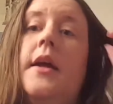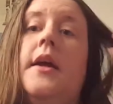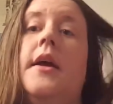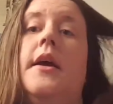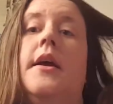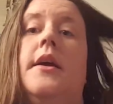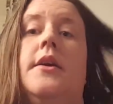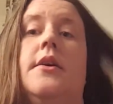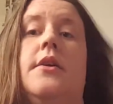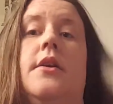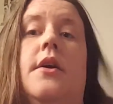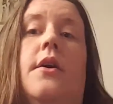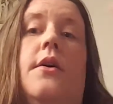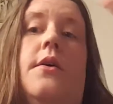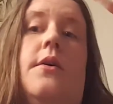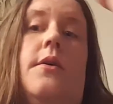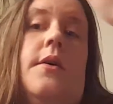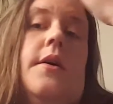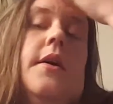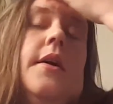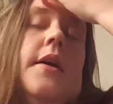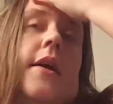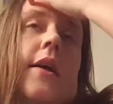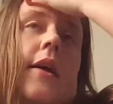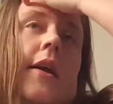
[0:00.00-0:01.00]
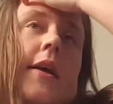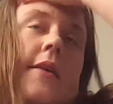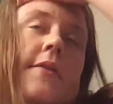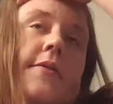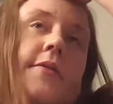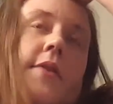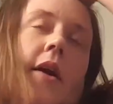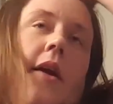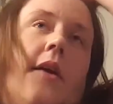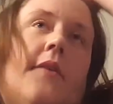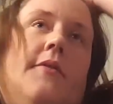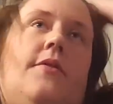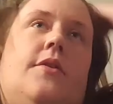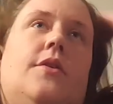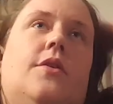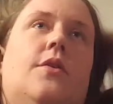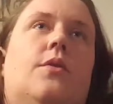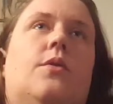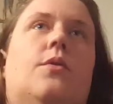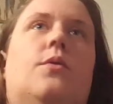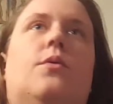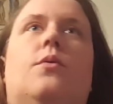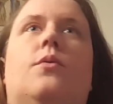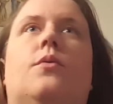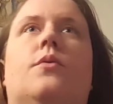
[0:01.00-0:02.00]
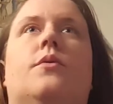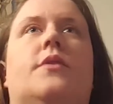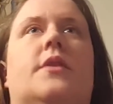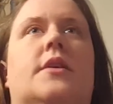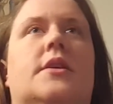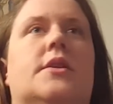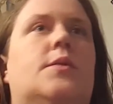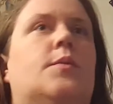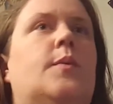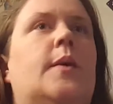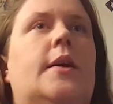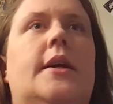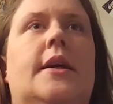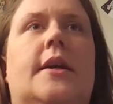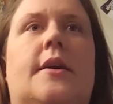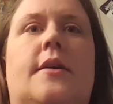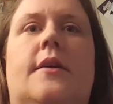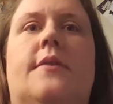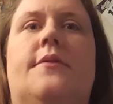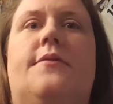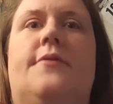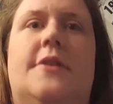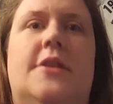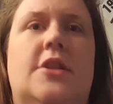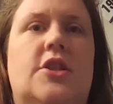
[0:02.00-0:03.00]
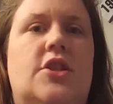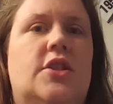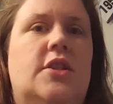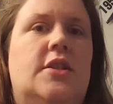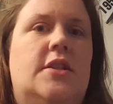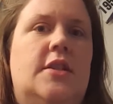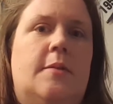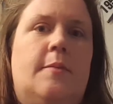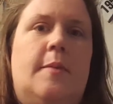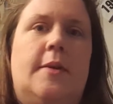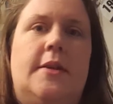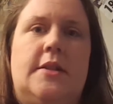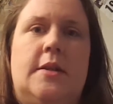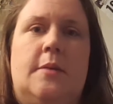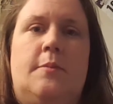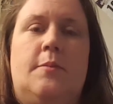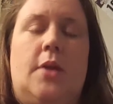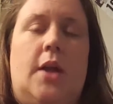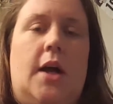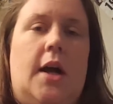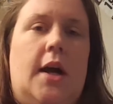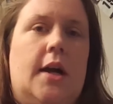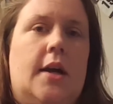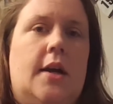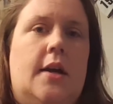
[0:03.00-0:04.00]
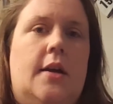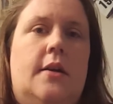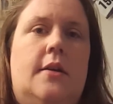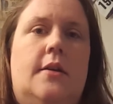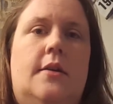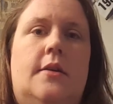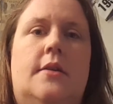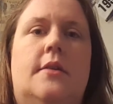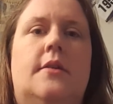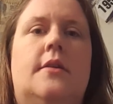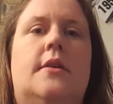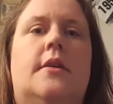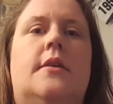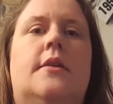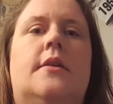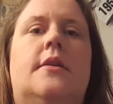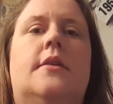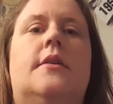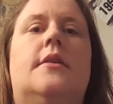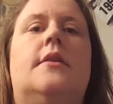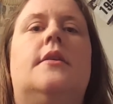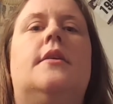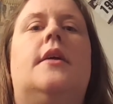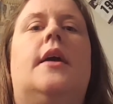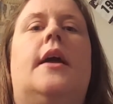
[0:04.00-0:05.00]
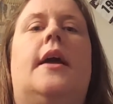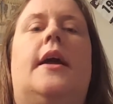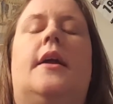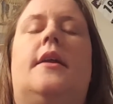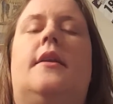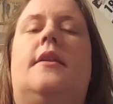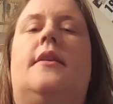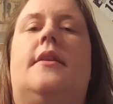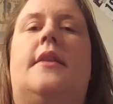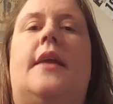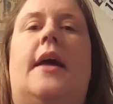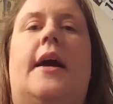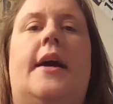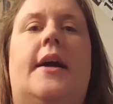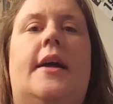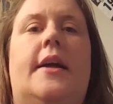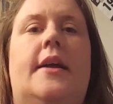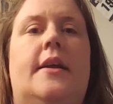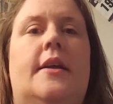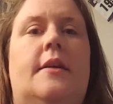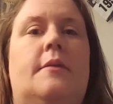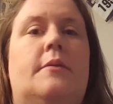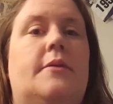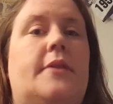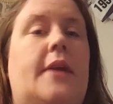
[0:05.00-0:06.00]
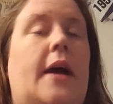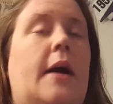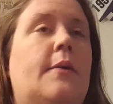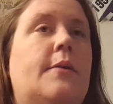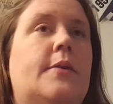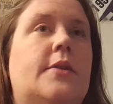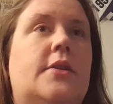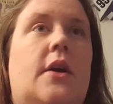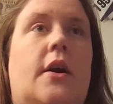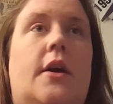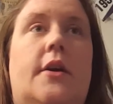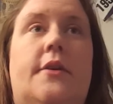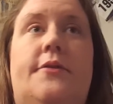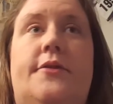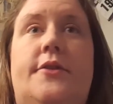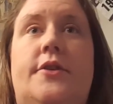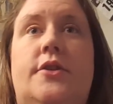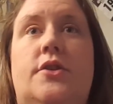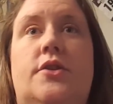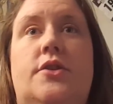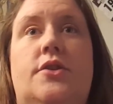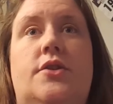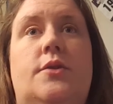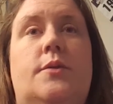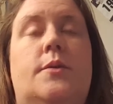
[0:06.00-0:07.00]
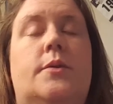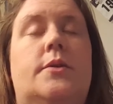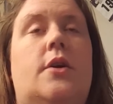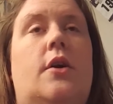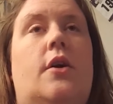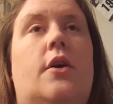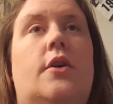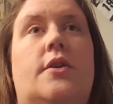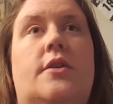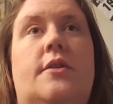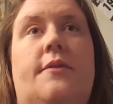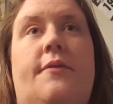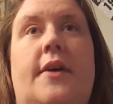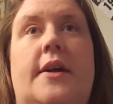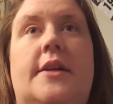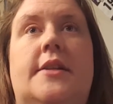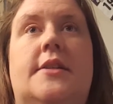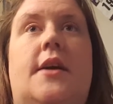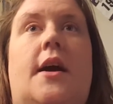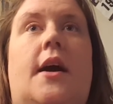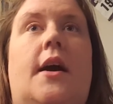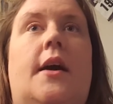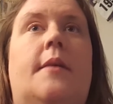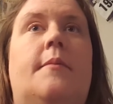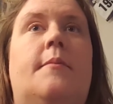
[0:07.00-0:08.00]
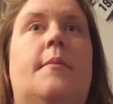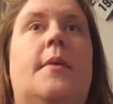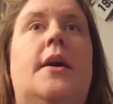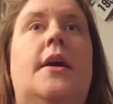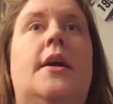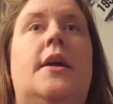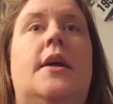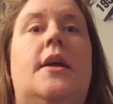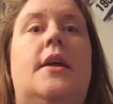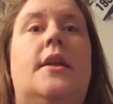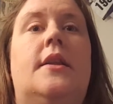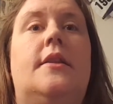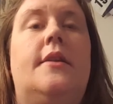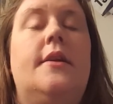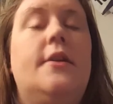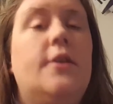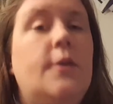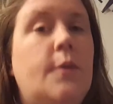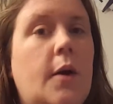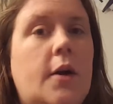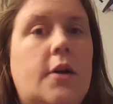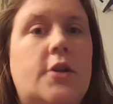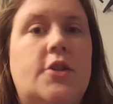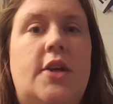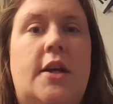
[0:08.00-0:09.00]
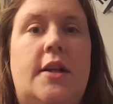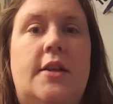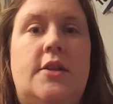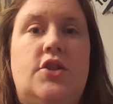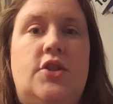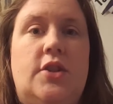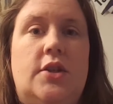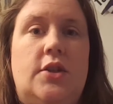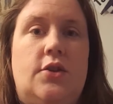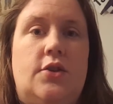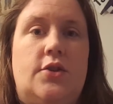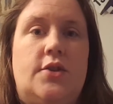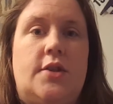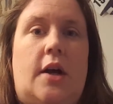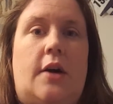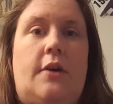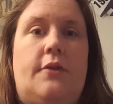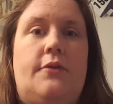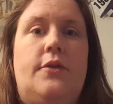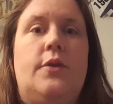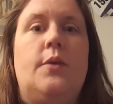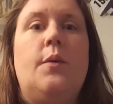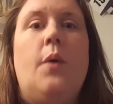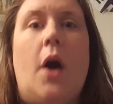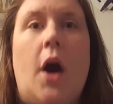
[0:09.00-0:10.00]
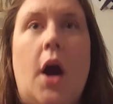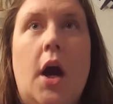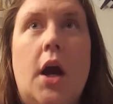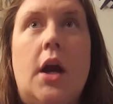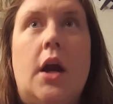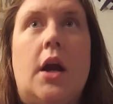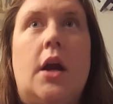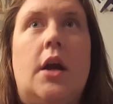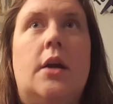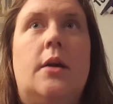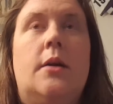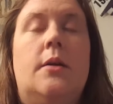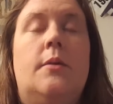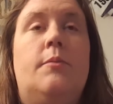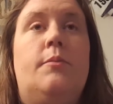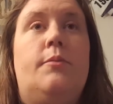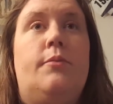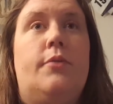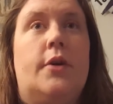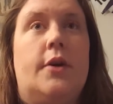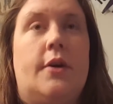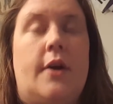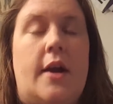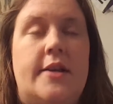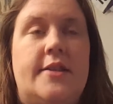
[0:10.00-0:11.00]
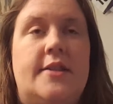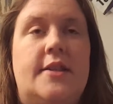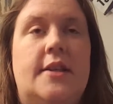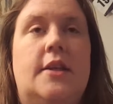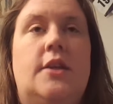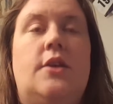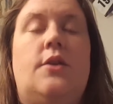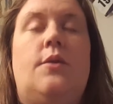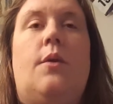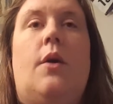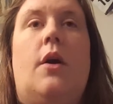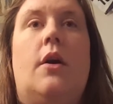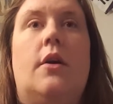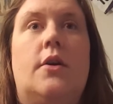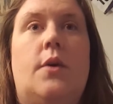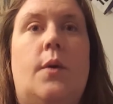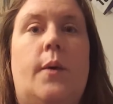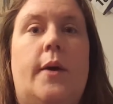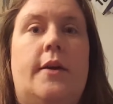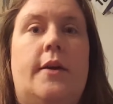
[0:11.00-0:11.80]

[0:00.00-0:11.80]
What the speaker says: You know, if you this week finished a 10 by 10 block and that was hard for you to do, it's hard to find time, then you are challenging yourself. You are progressing. You are going